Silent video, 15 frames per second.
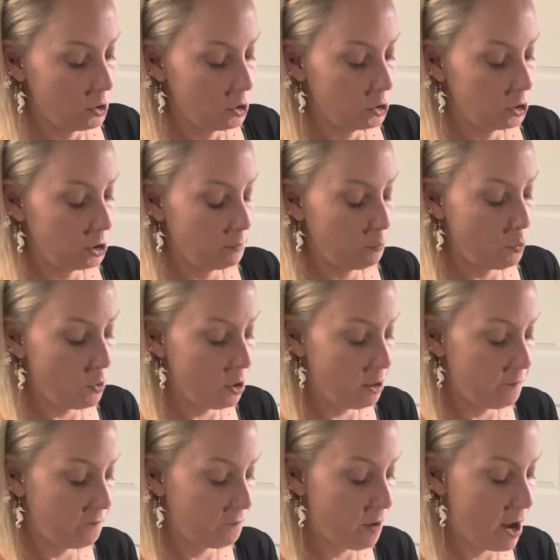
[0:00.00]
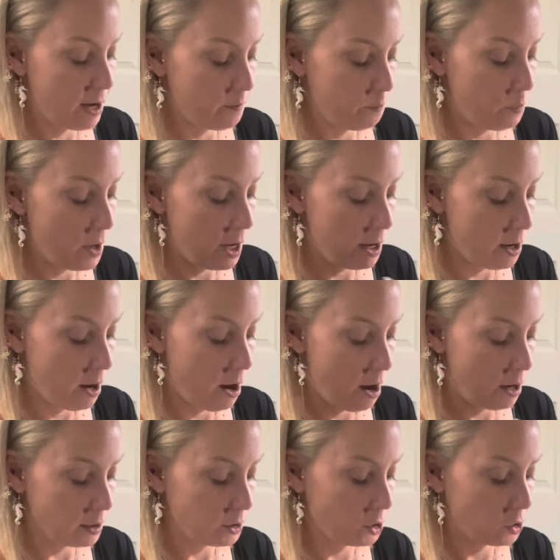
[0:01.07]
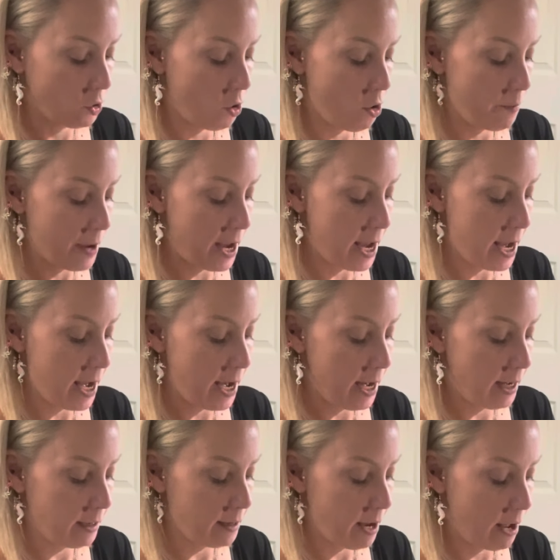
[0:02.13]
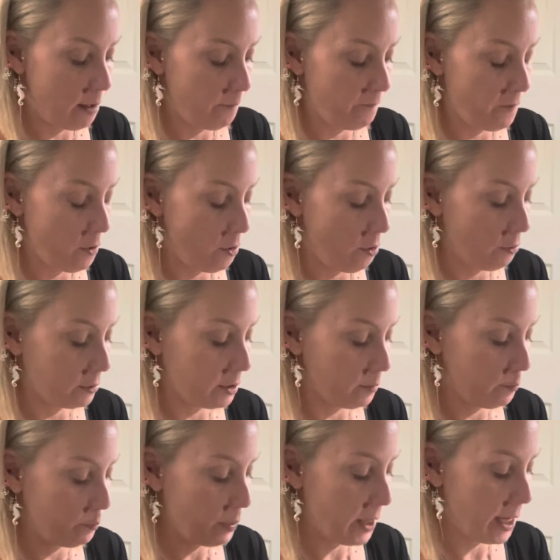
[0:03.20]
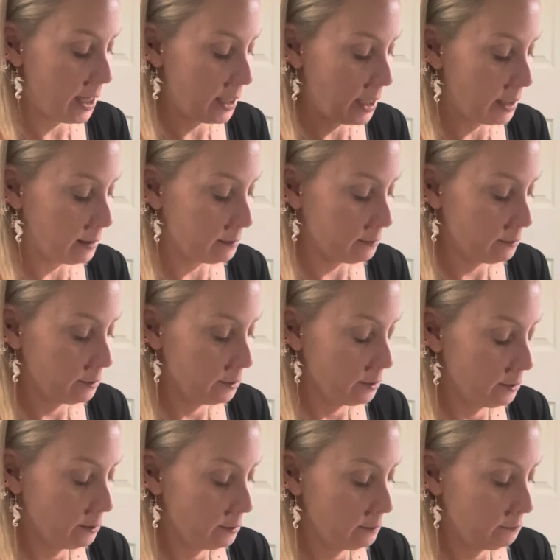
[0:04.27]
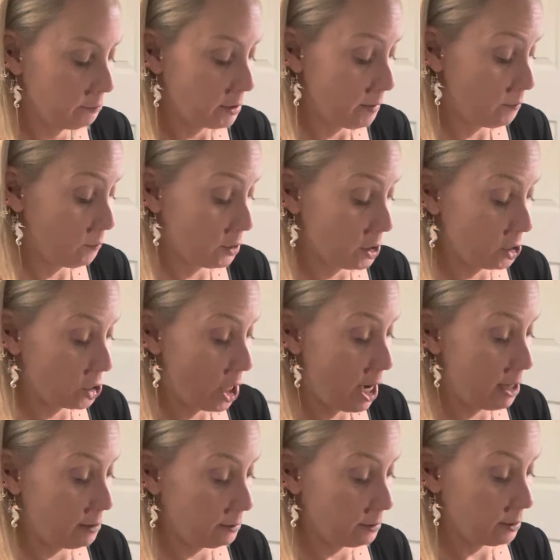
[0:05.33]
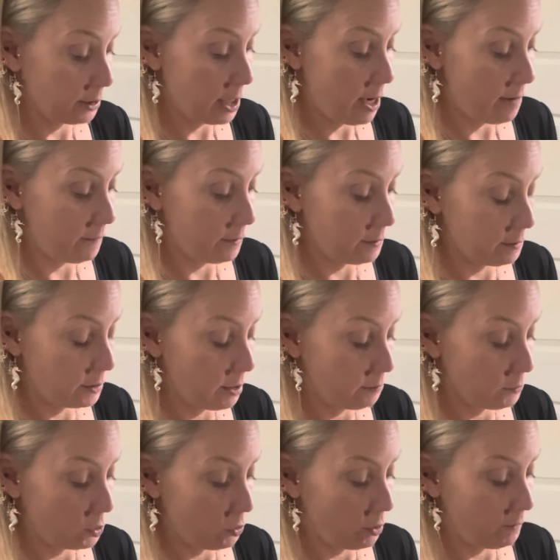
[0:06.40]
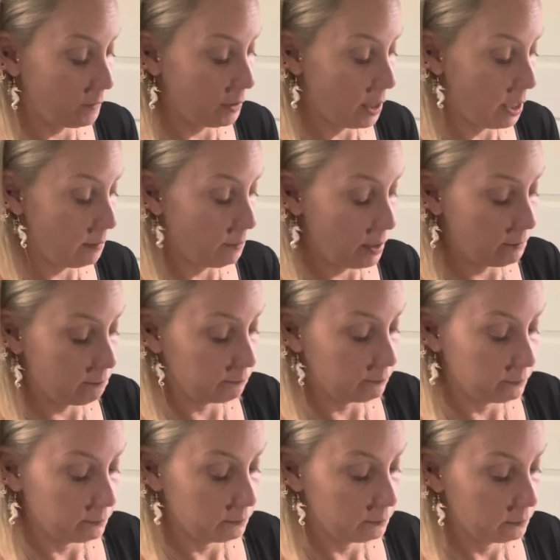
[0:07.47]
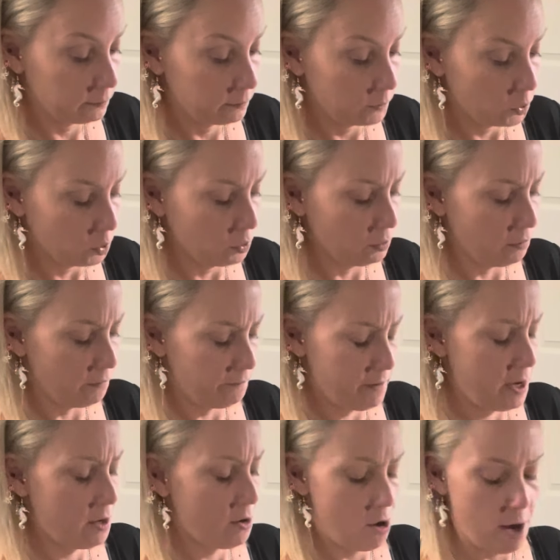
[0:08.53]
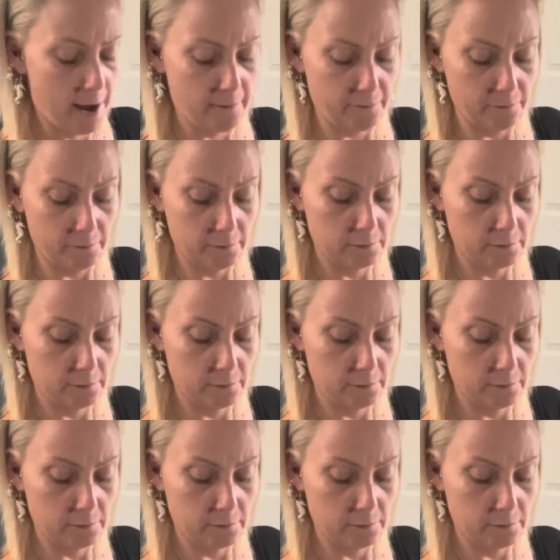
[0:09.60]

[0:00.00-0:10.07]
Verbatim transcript: Supportive friend, peer, soulmate, helpful companion. Something with the child is having some sort of enlightenment. Ooh, fuck off.